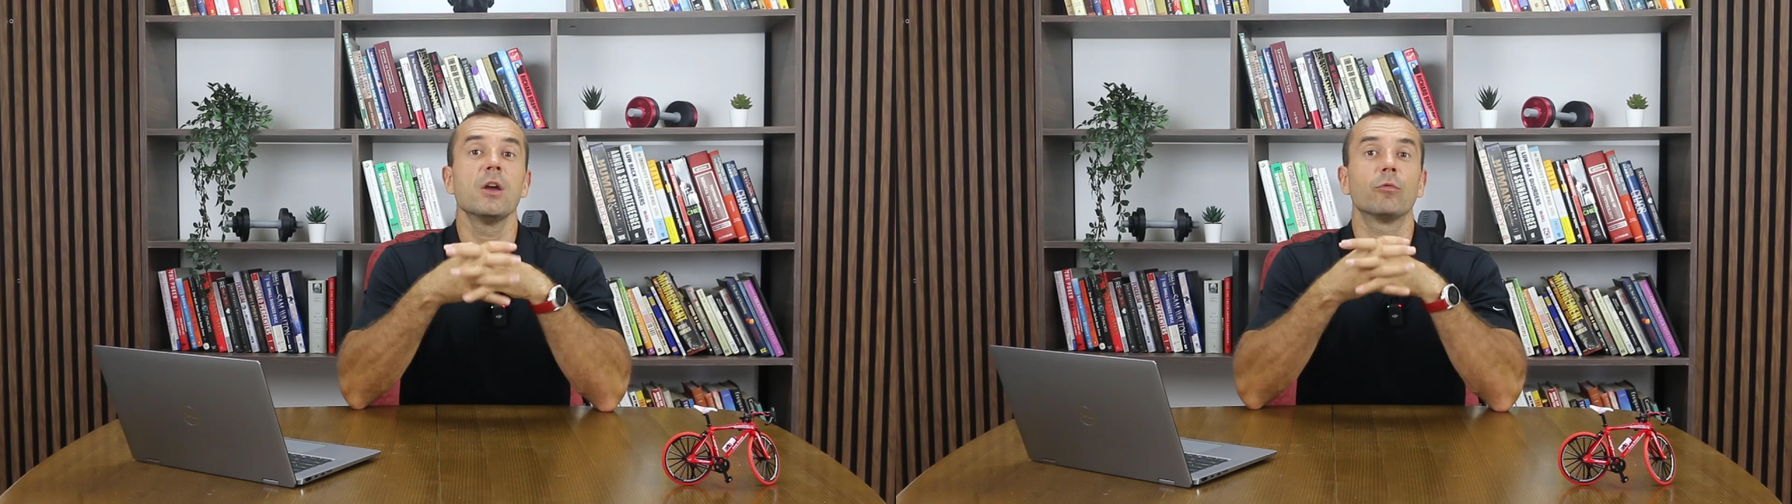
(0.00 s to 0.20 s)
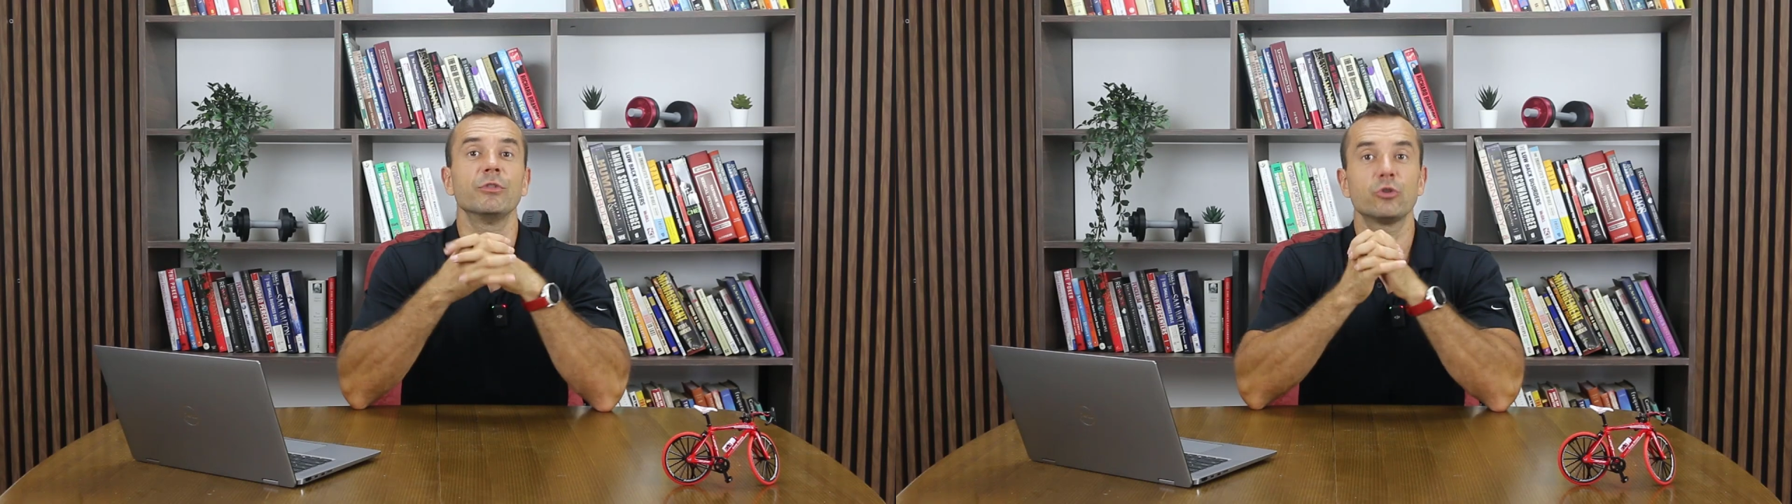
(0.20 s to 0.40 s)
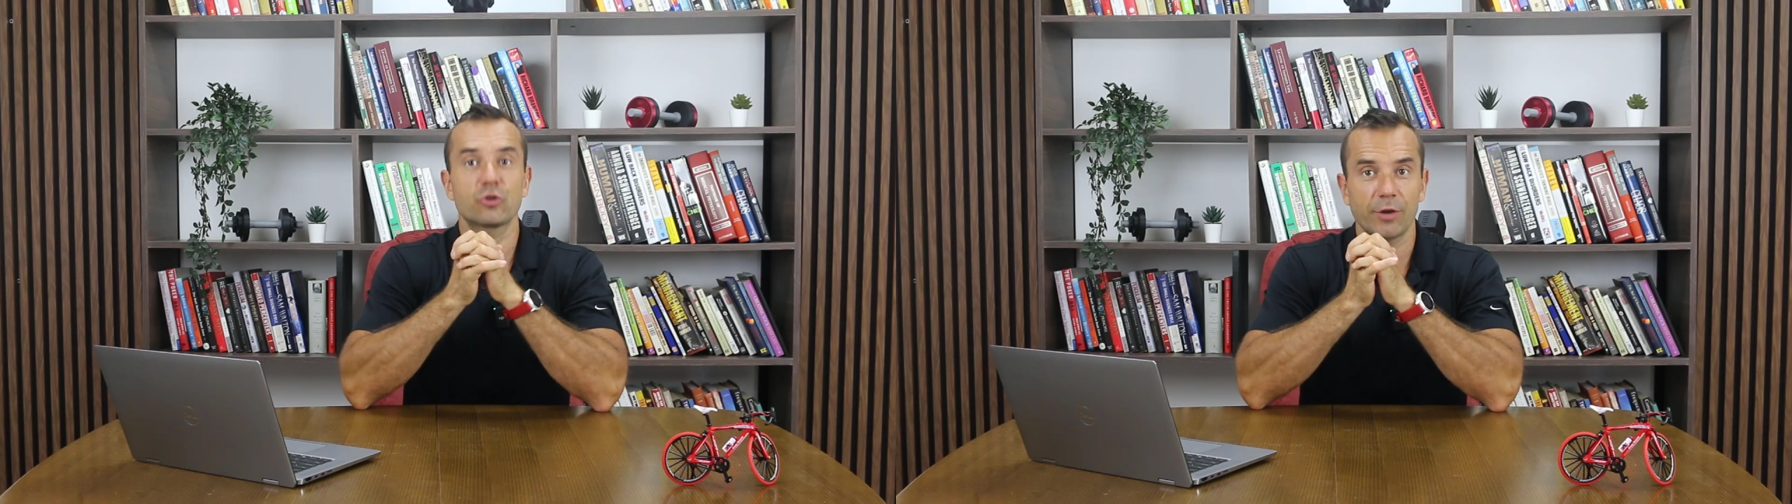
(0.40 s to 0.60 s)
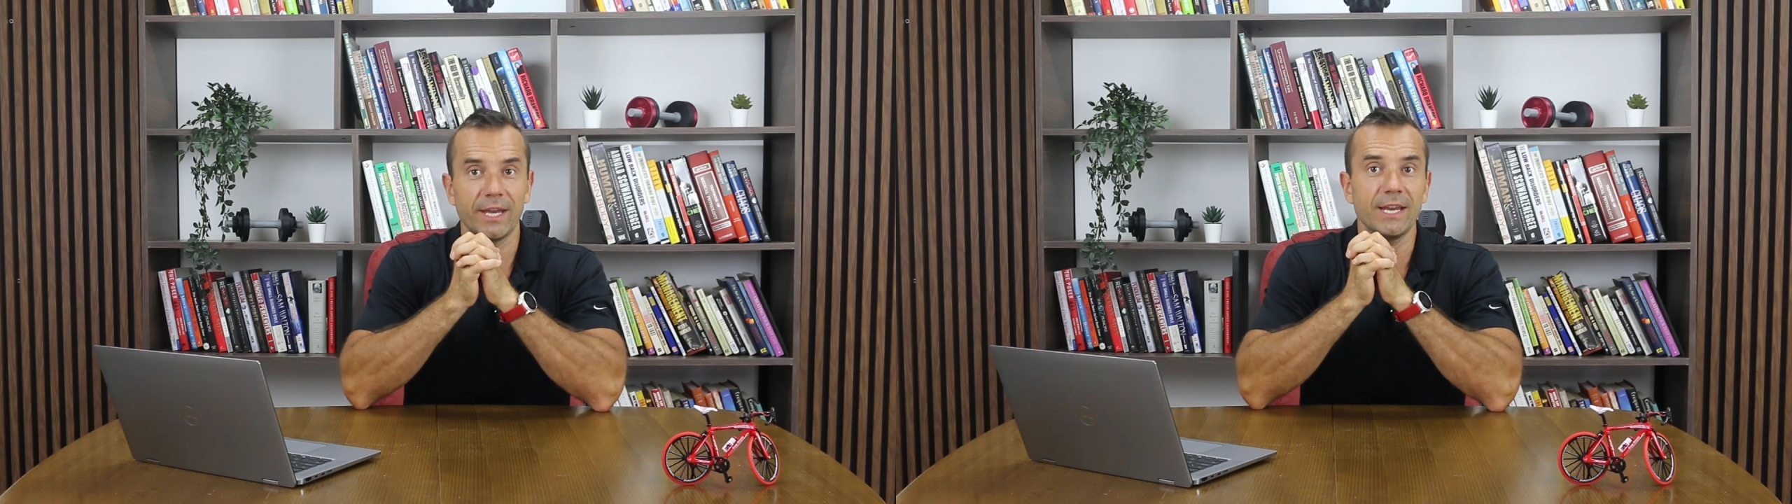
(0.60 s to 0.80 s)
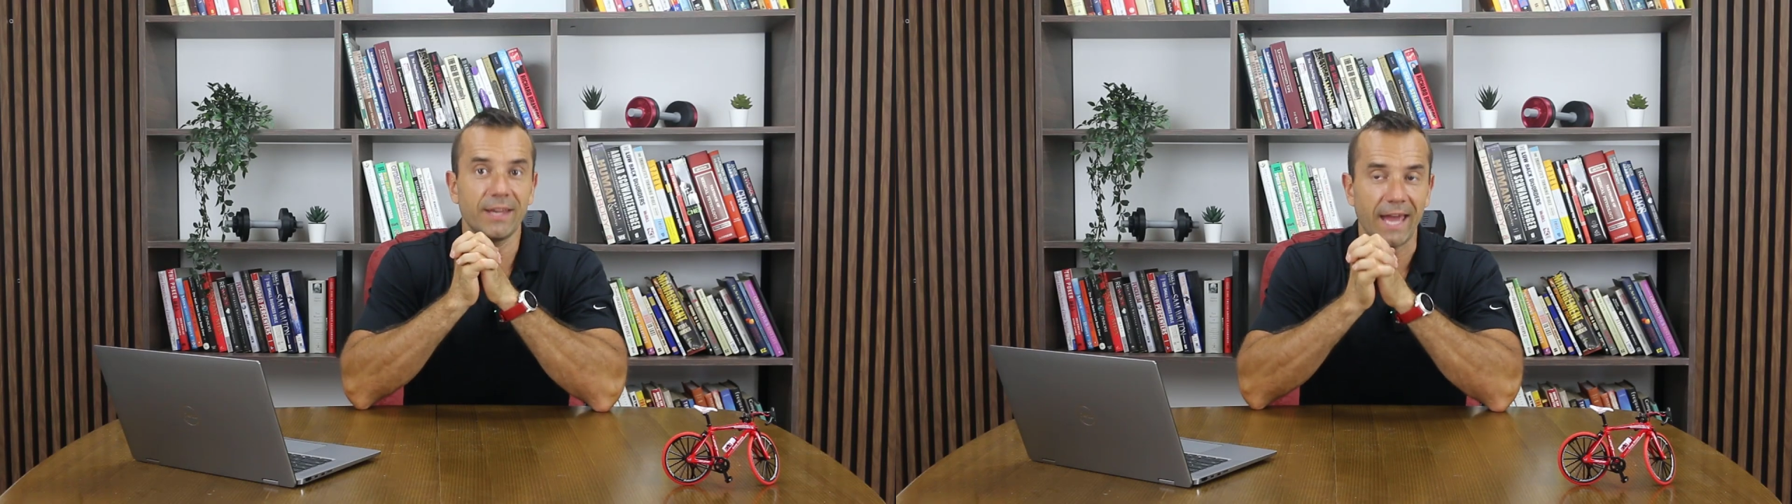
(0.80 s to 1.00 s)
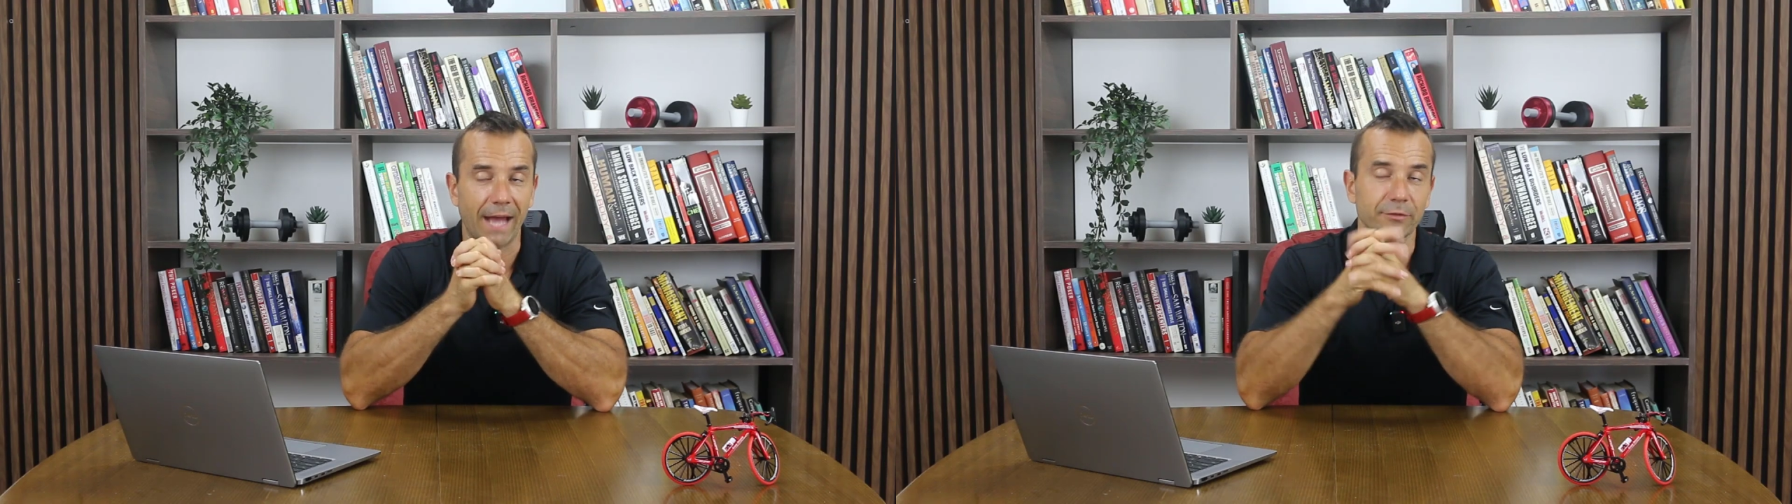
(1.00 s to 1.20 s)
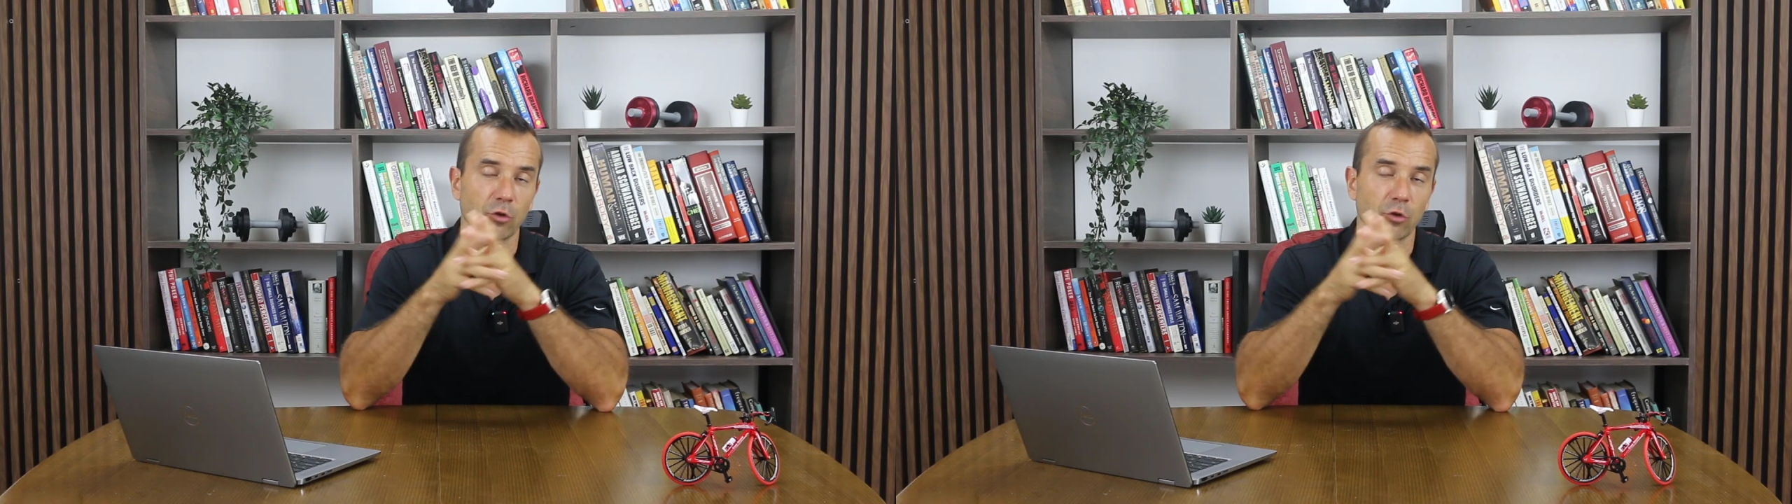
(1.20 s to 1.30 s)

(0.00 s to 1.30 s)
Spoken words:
When you're training calves,